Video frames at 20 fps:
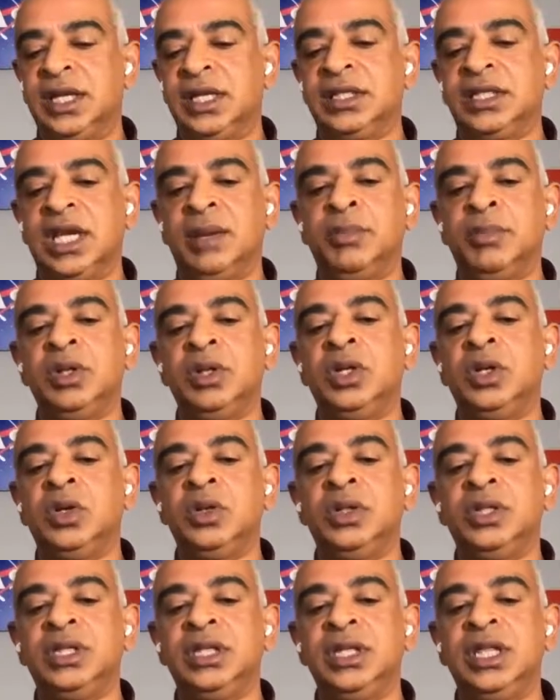an example, you
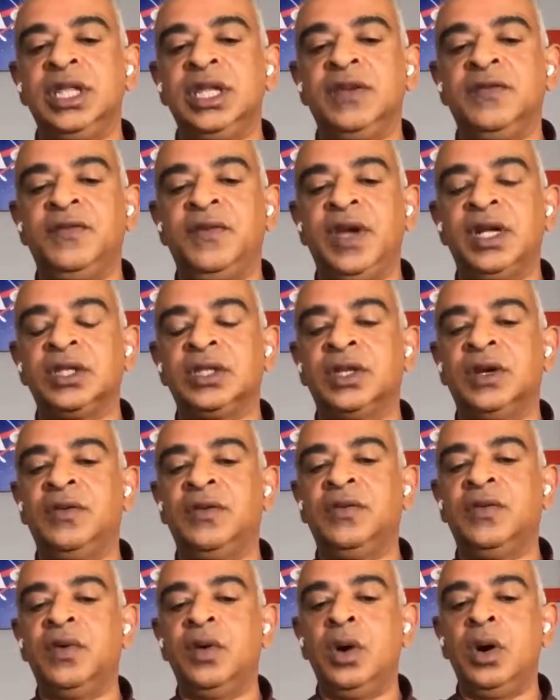could see the effects
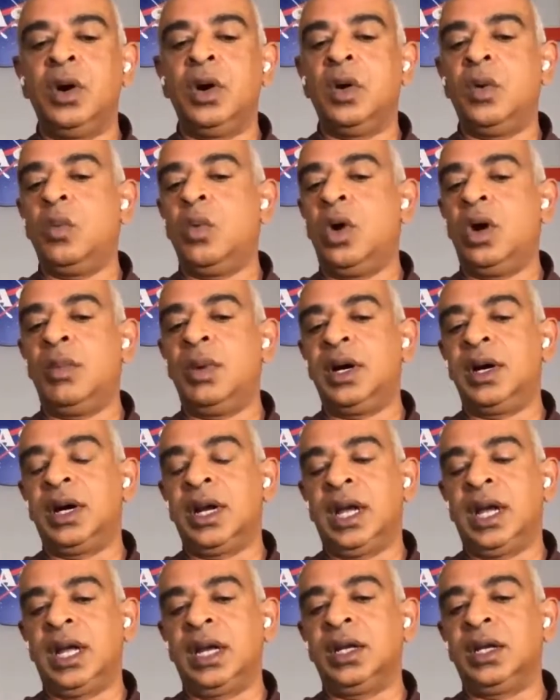of
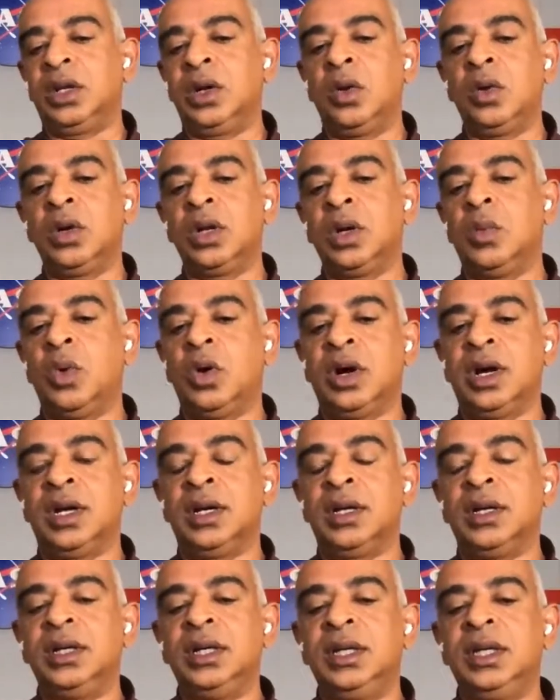warmer and colder
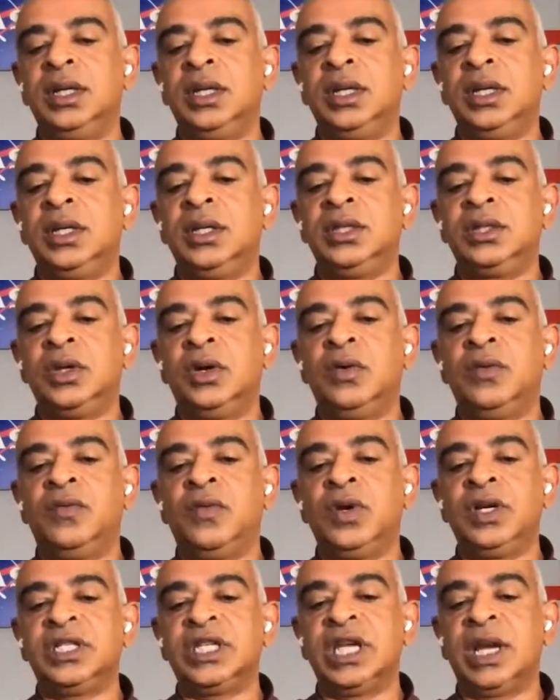water. So,
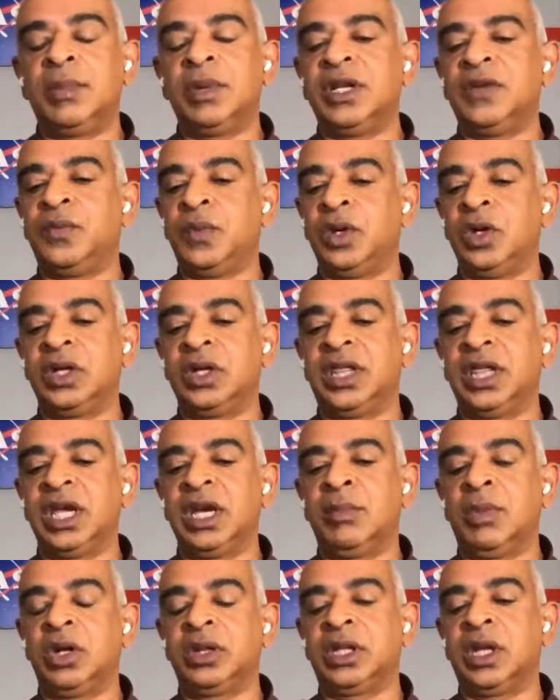for example, if we
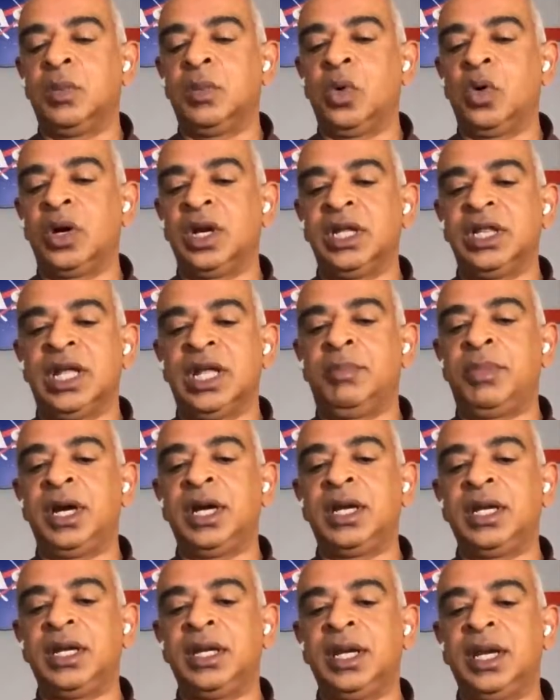think about that water in that
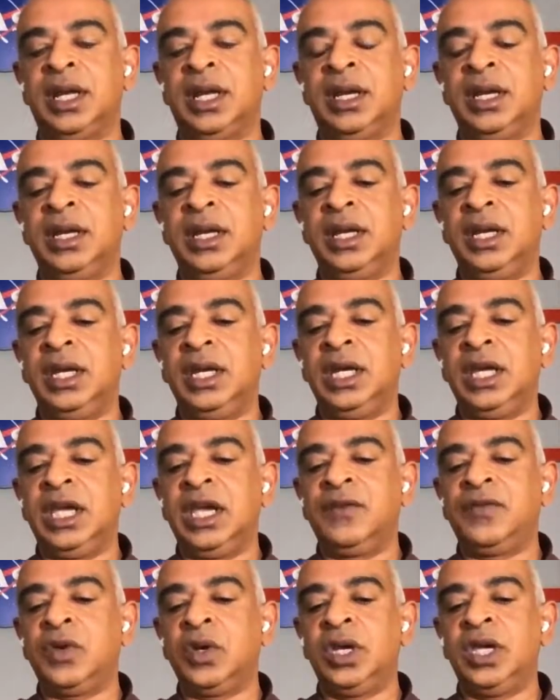bucket again,
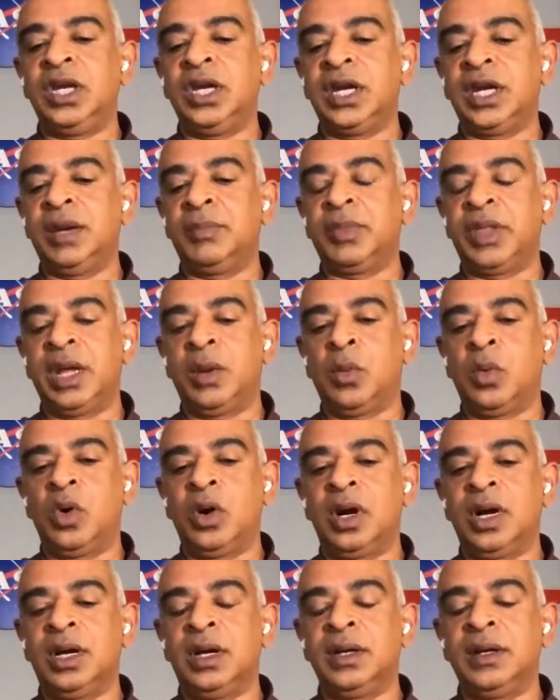if you heated up that
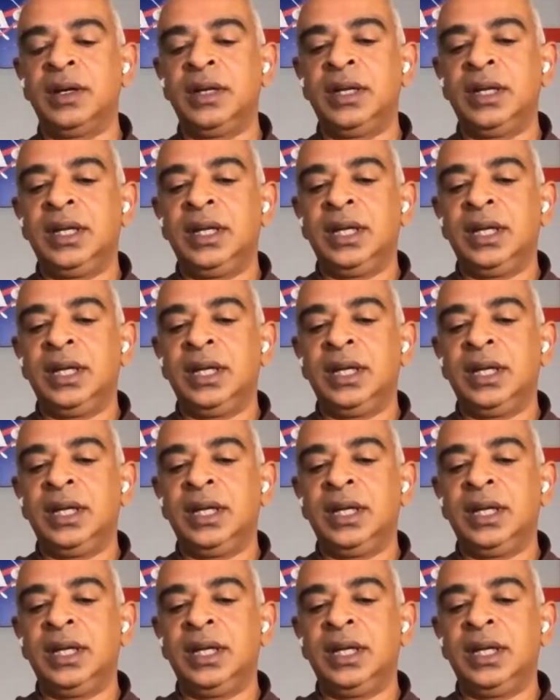water,